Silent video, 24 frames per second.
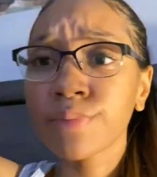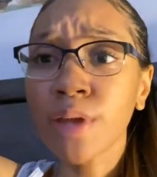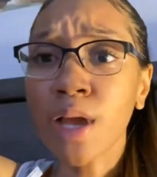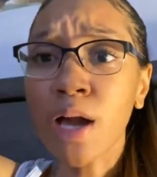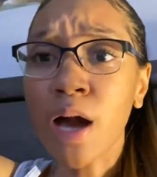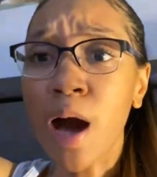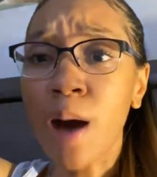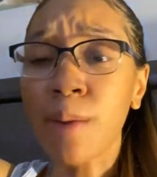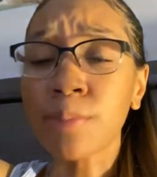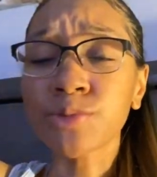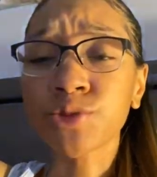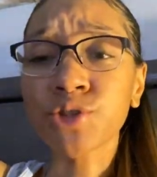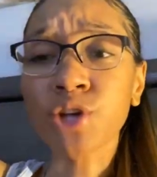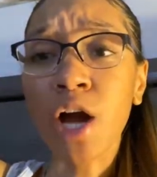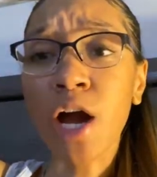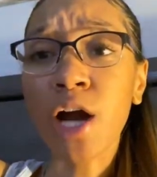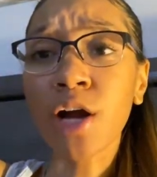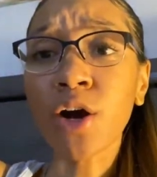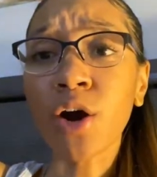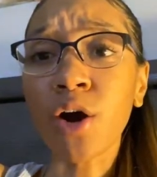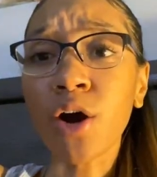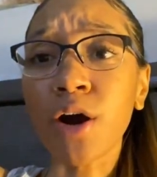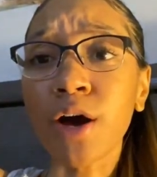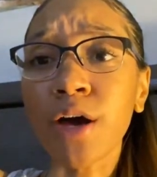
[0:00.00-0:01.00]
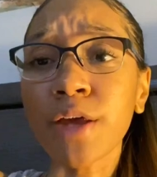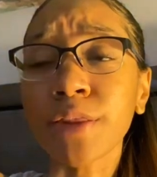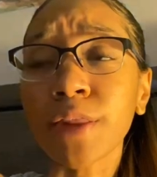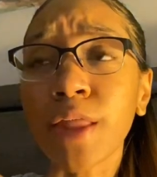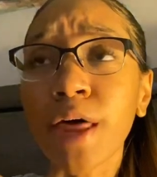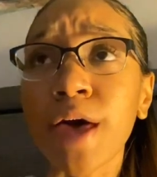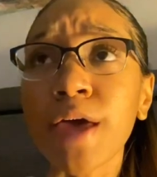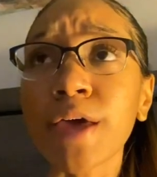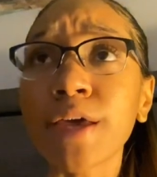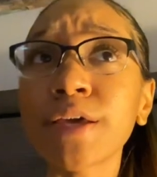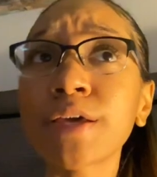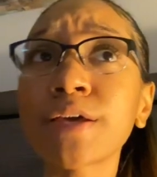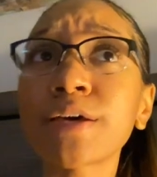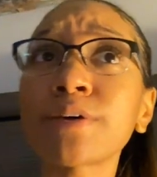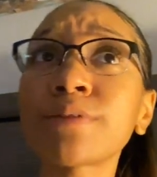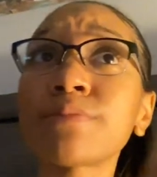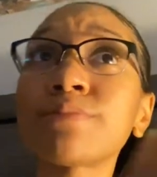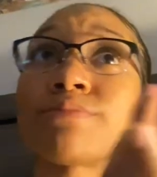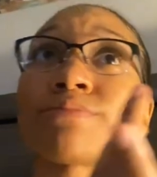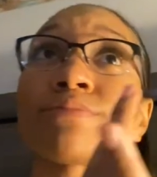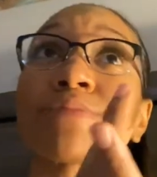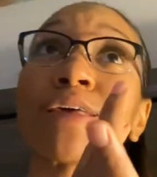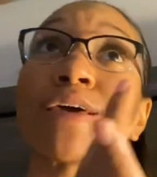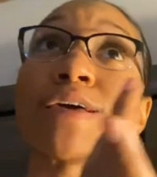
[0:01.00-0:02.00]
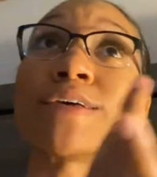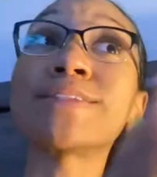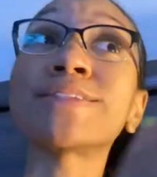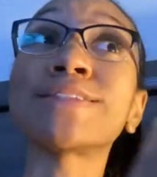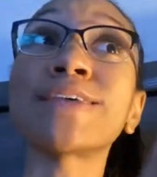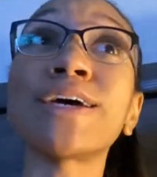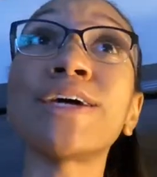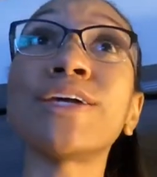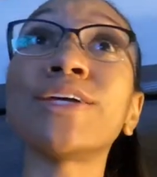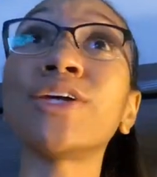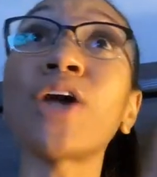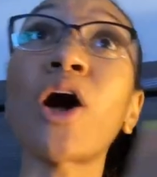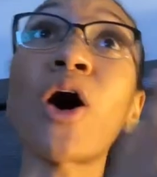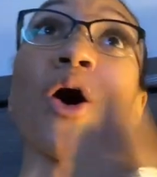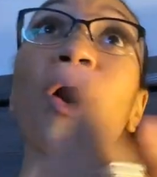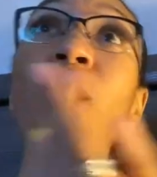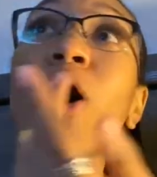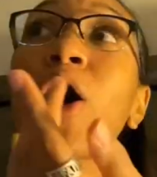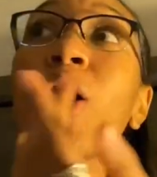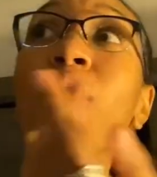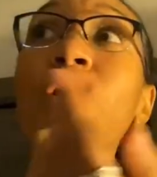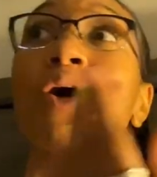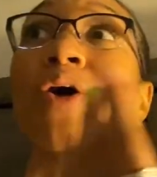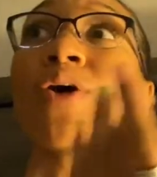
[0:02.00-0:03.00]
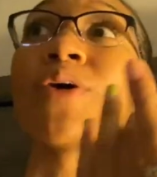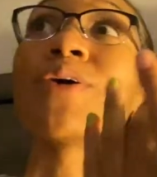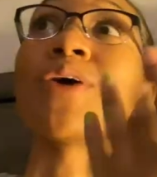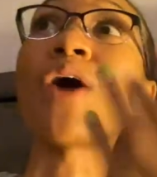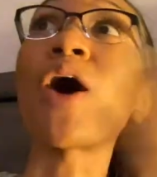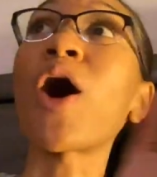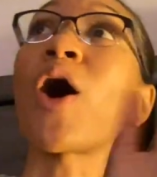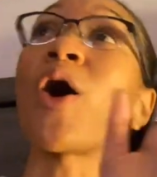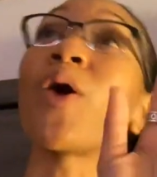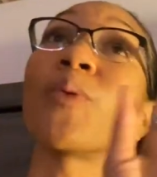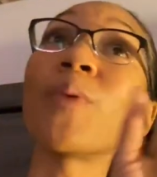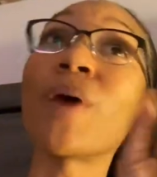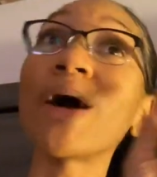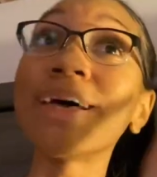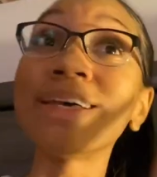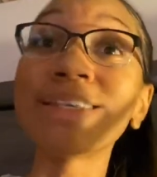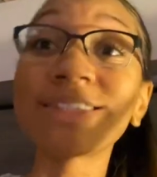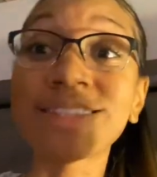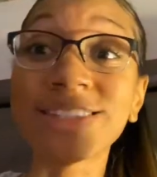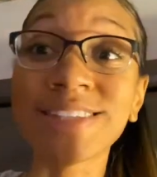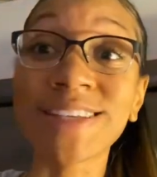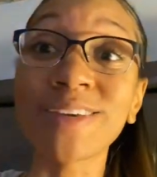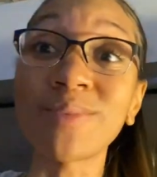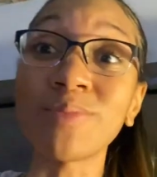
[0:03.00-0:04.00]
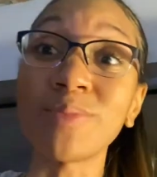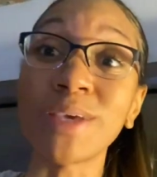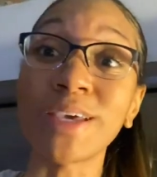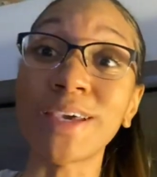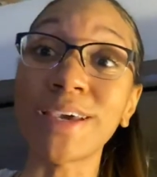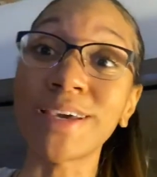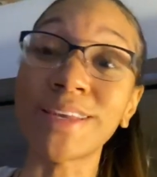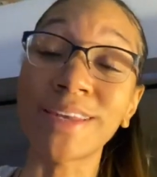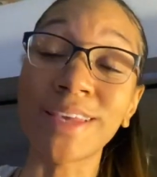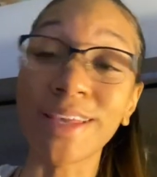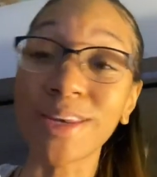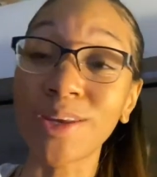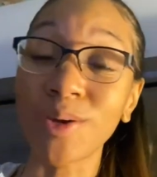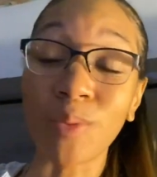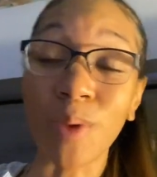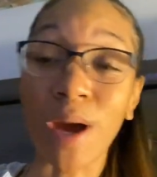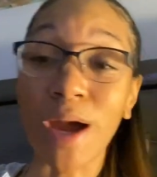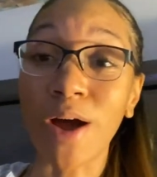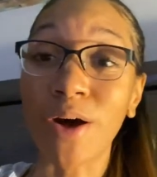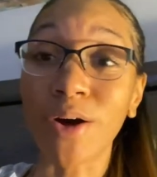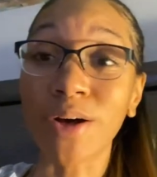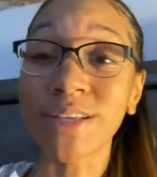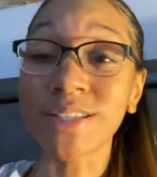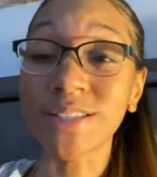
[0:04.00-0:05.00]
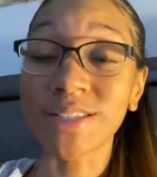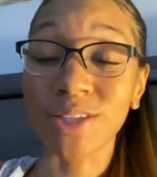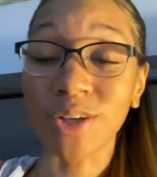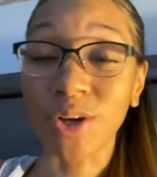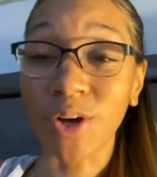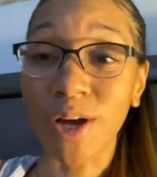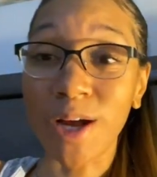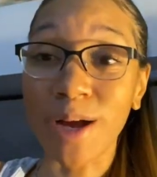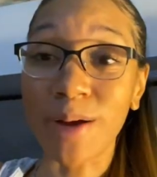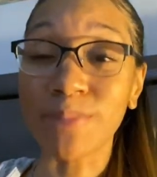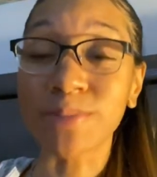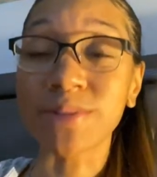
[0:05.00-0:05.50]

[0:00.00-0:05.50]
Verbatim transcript: I'm trying on like things that y'all all always see me in anyway on Instagram.